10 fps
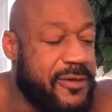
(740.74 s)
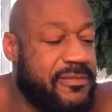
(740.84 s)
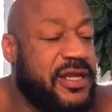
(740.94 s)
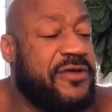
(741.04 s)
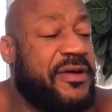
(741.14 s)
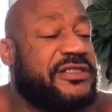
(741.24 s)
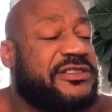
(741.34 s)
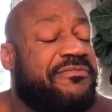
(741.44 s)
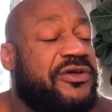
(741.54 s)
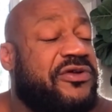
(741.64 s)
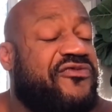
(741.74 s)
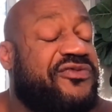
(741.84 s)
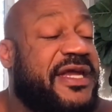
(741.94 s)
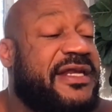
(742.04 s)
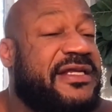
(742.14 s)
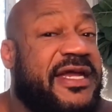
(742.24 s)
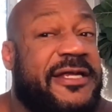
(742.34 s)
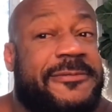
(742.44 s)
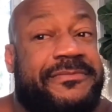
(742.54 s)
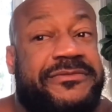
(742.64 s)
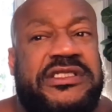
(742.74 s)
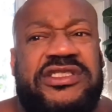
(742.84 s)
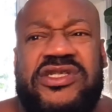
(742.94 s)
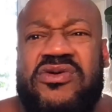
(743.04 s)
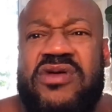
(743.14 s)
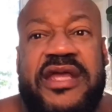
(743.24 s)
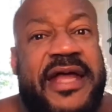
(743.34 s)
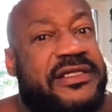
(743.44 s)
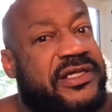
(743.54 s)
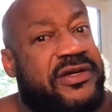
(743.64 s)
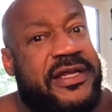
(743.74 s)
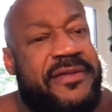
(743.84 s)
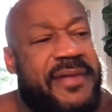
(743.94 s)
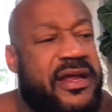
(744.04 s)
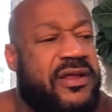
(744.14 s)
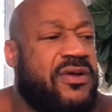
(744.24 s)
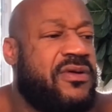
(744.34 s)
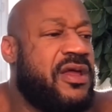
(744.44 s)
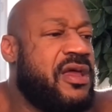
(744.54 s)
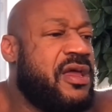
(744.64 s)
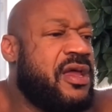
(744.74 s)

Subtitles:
Anyway, it's a beautiful day today. It's still, you have to turn the heat back on.